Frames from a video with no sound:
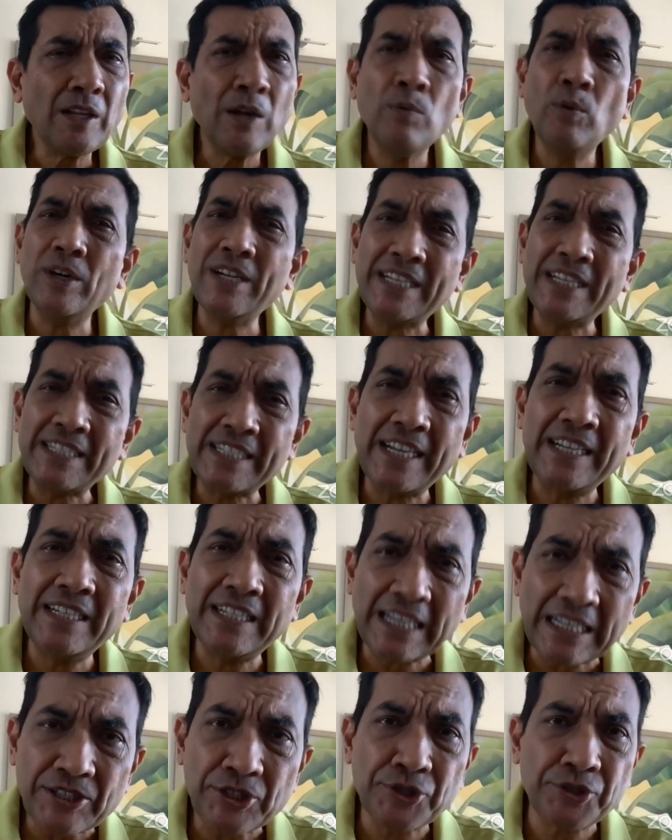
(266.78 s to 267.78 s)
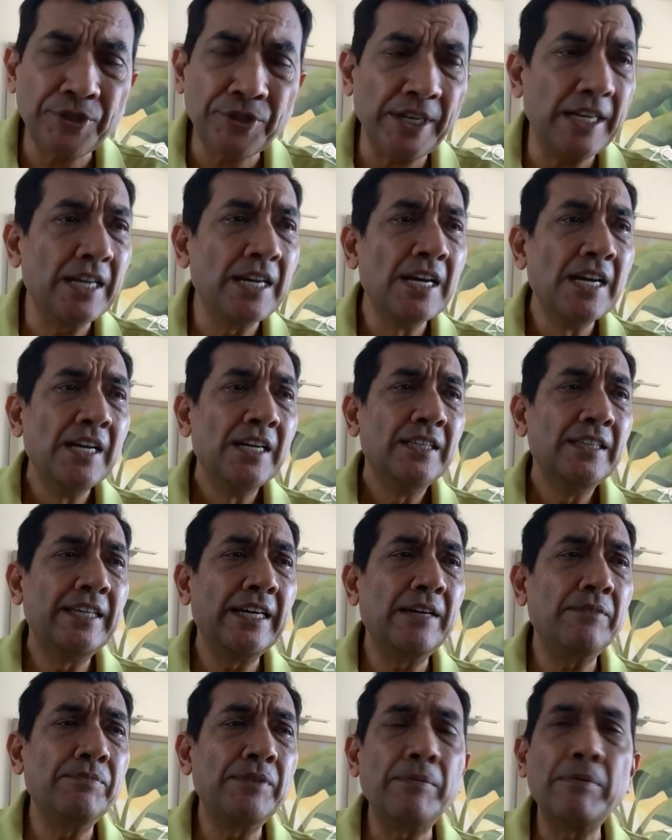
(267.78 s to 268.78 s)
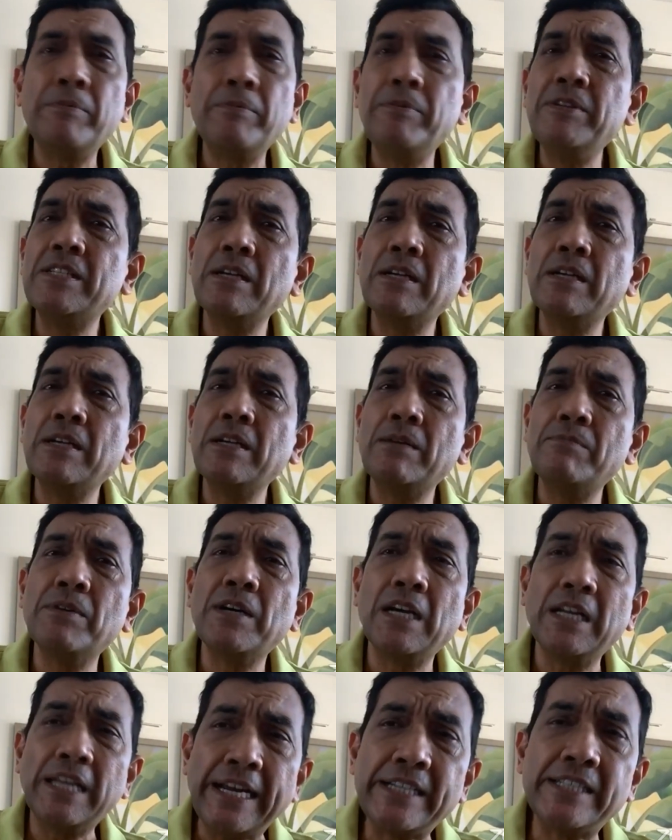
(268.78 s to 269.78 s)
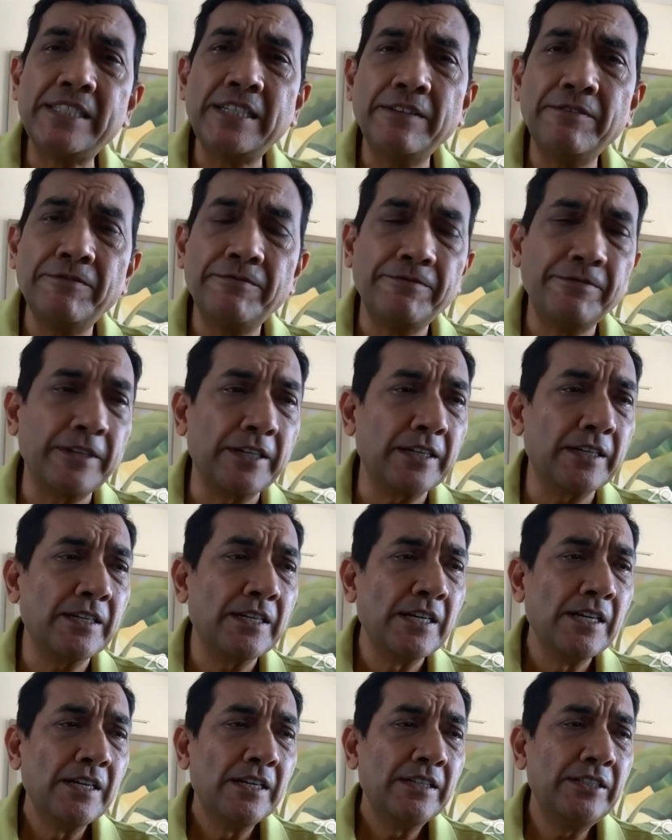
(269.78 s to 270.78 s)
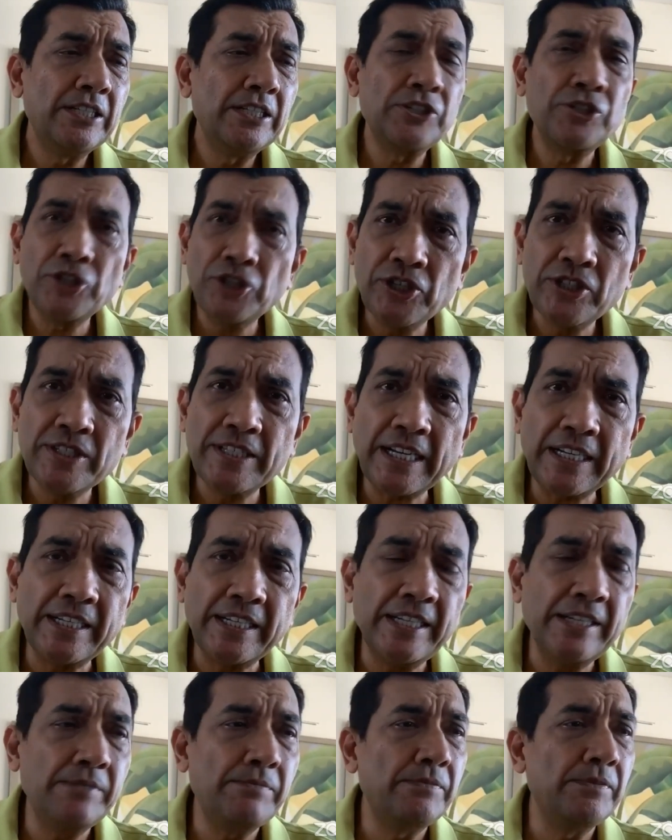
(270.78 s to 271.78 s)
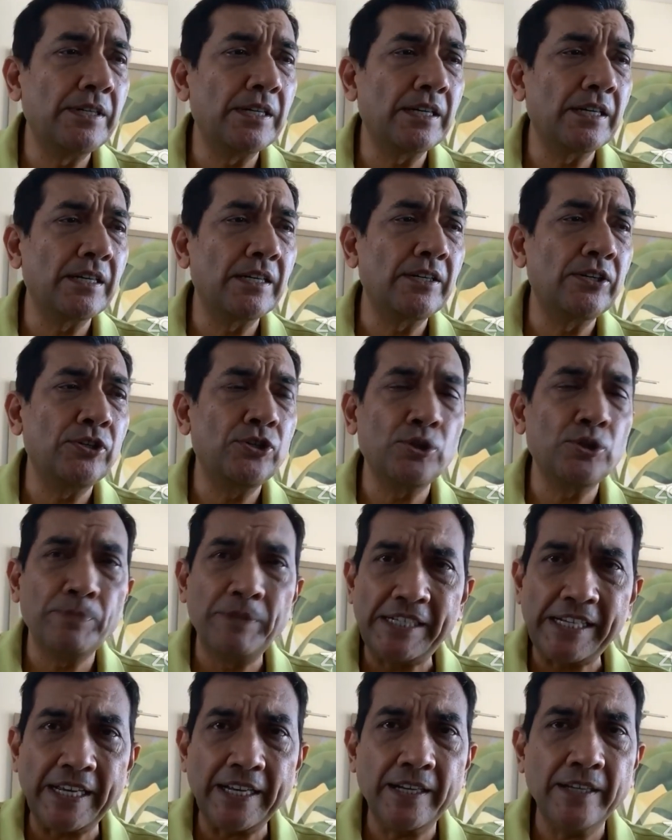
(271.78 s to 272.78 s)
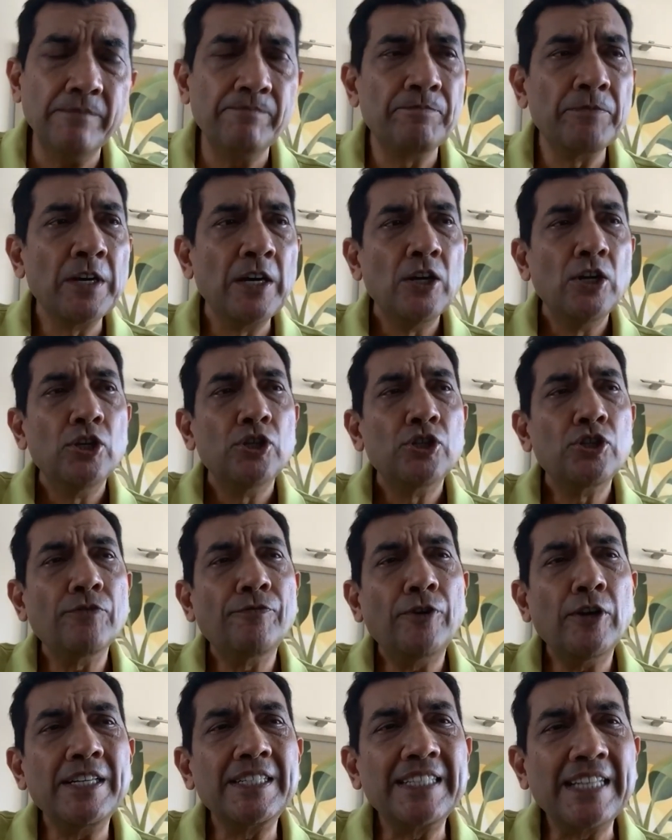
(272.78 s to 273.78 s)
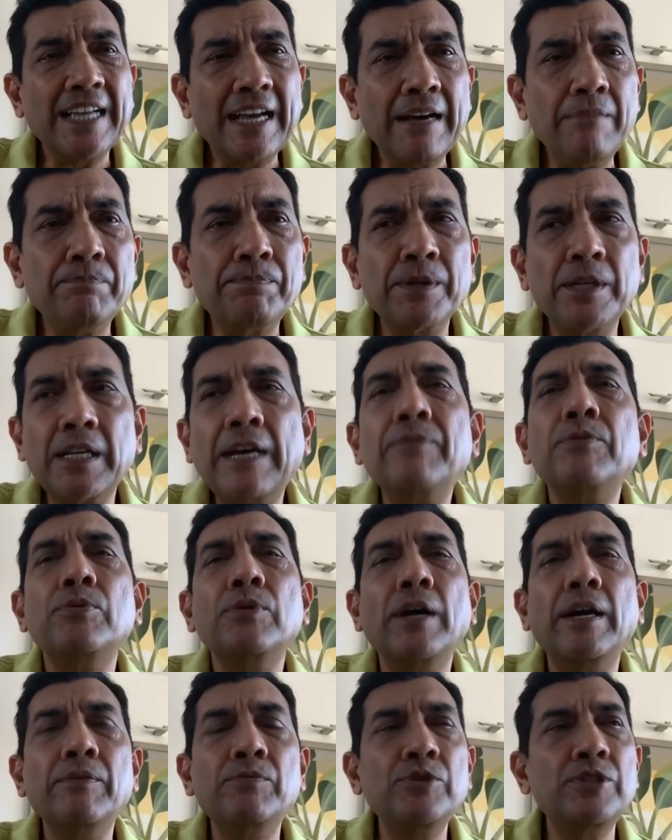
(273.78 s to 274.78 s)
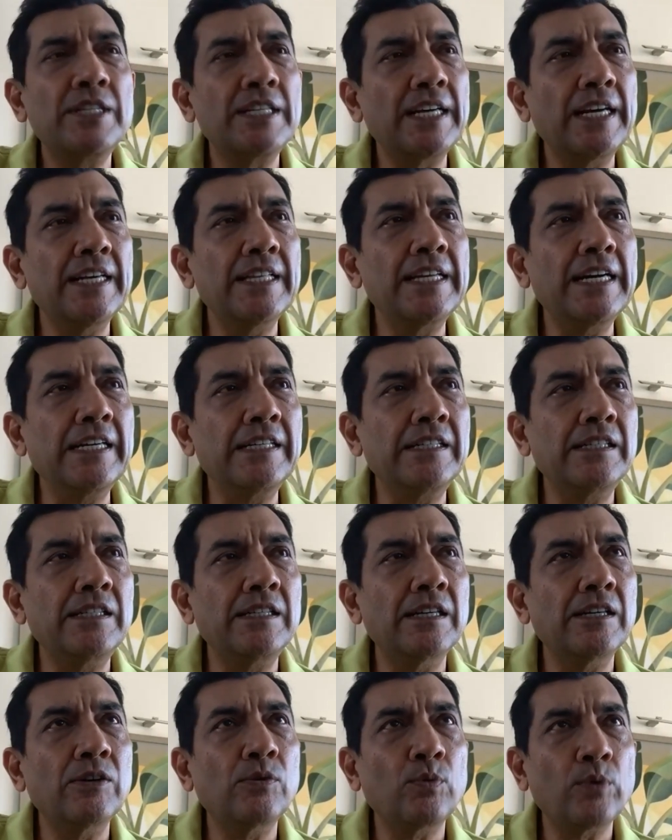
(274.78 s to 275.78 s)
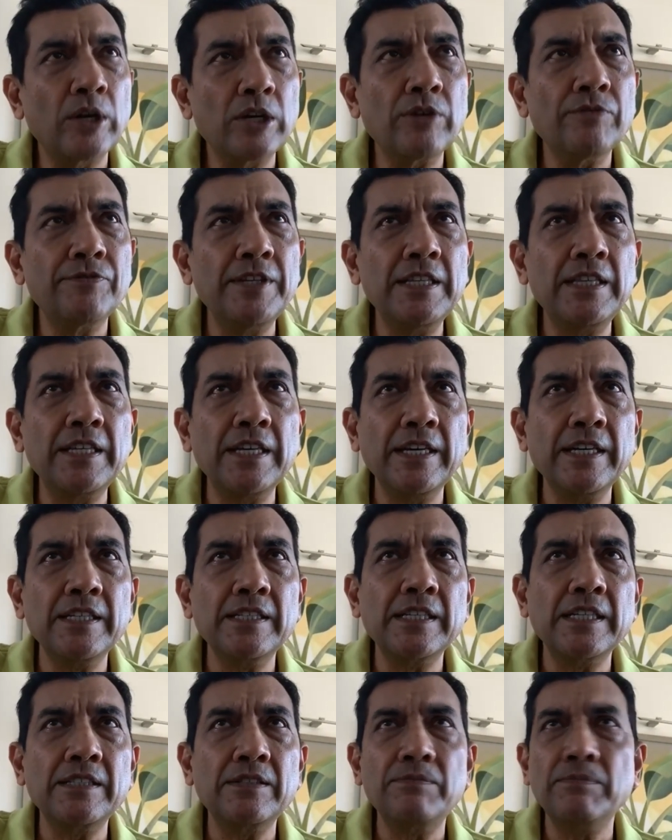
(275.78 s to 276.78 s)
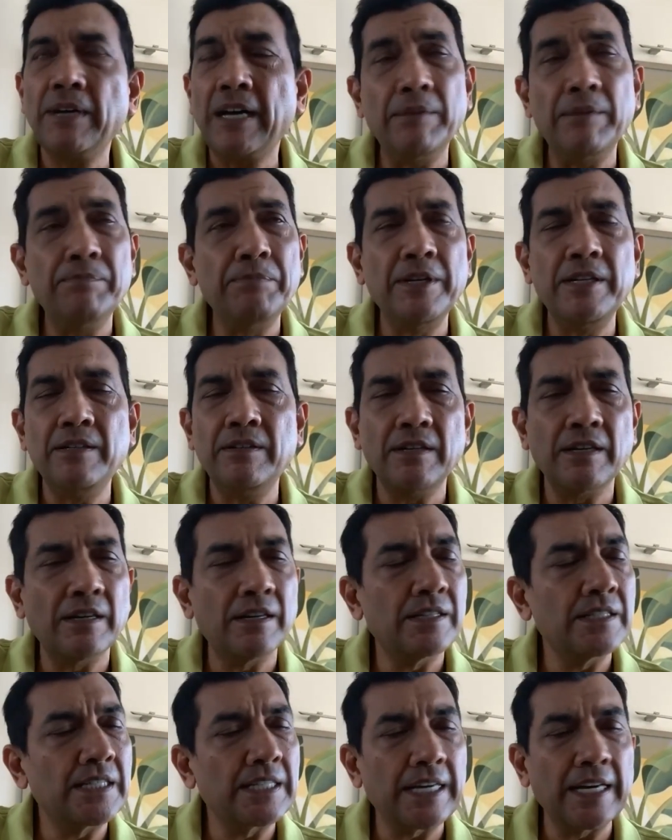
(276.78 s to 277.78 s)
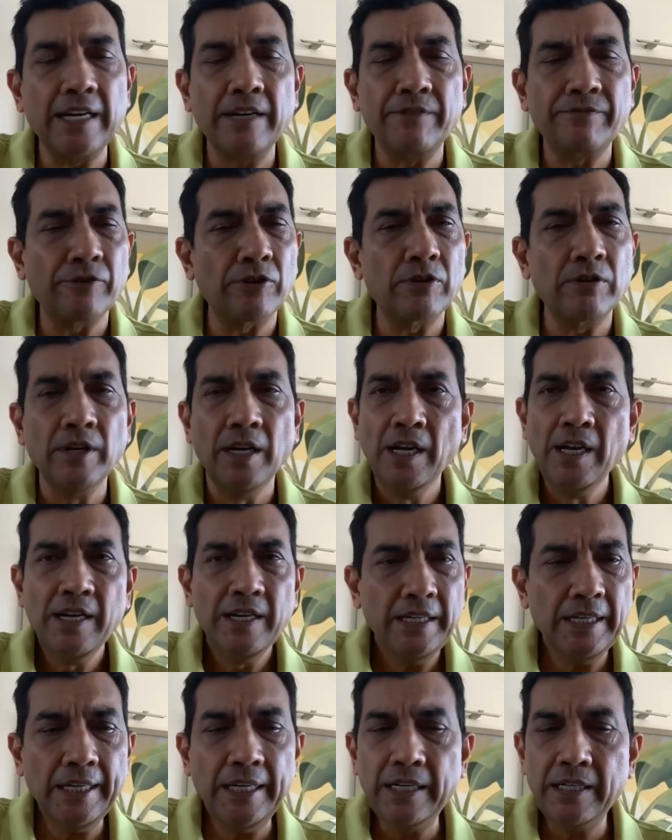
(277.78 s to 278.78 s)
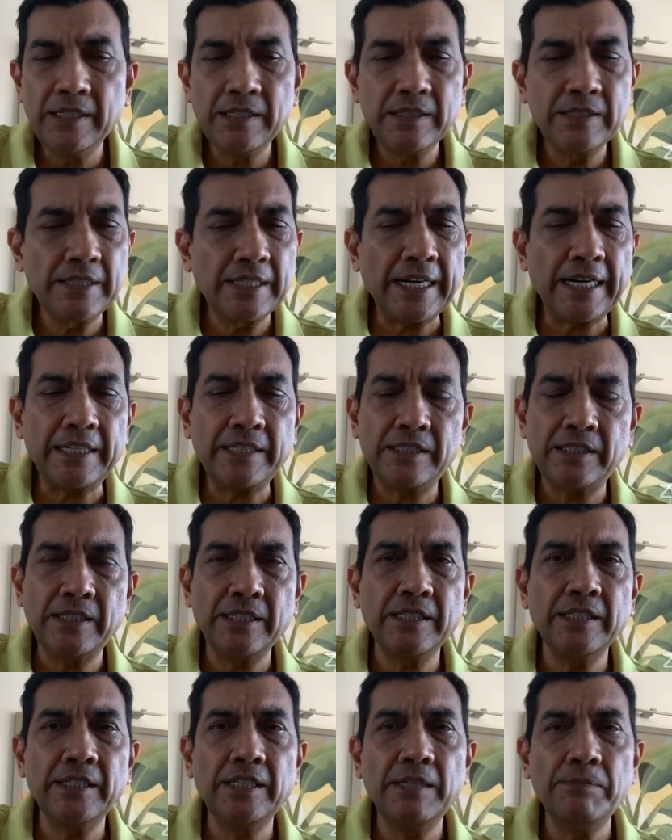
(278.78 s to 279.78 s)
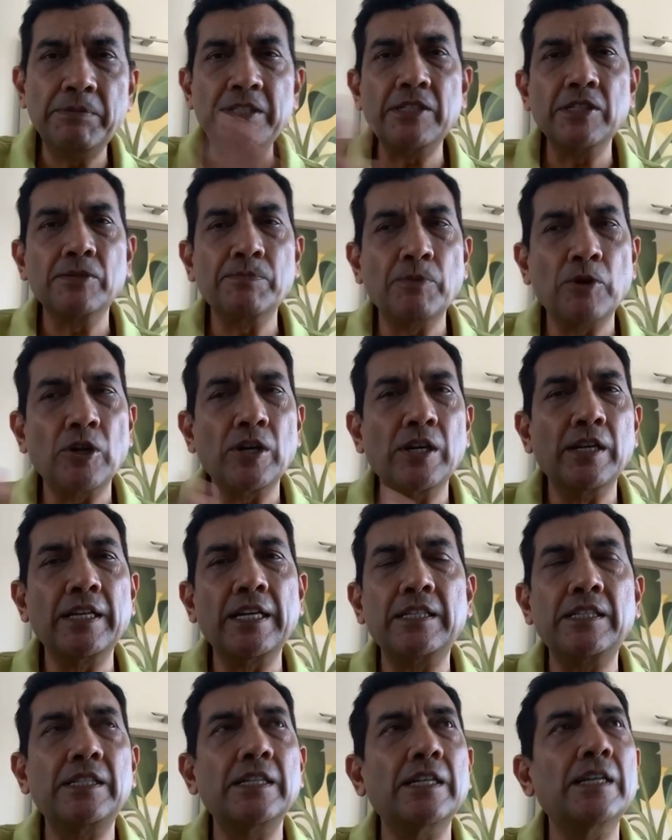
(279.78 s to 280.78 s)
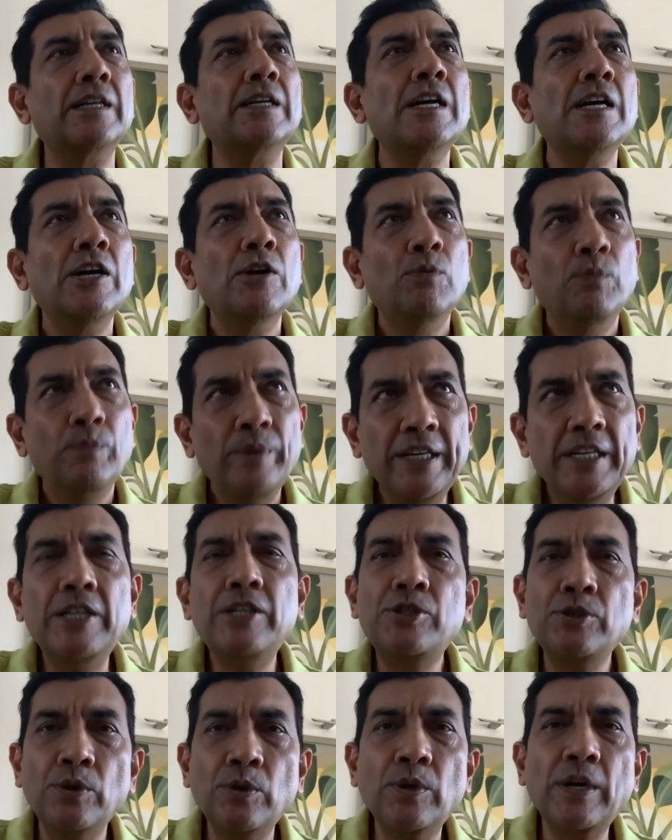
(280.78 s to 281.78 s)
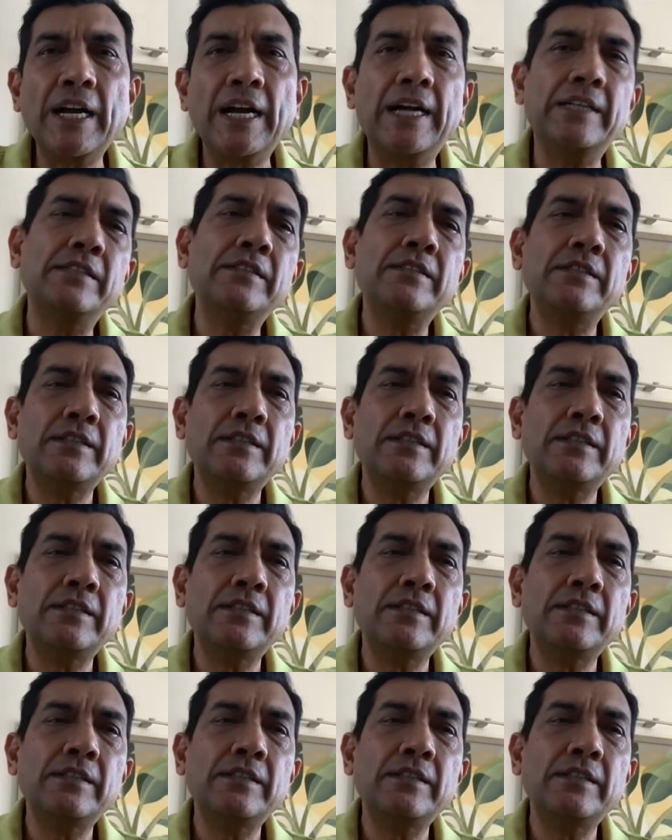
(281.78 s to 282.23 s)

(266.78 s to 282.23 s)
What as an industry, then there may be some collective decisions that need to be taken. So, for example, I, I would say that uh, one of the things that I've been uh, saying it for years that uh, the business model that we need to look at